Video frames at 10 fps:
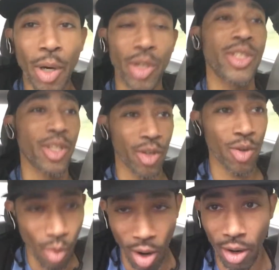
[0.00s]
person
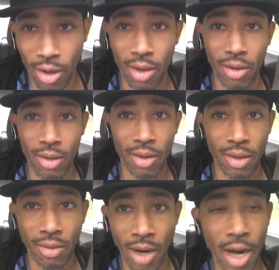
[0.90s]
you are,
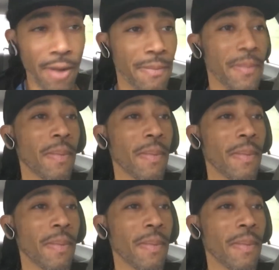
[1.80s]
right?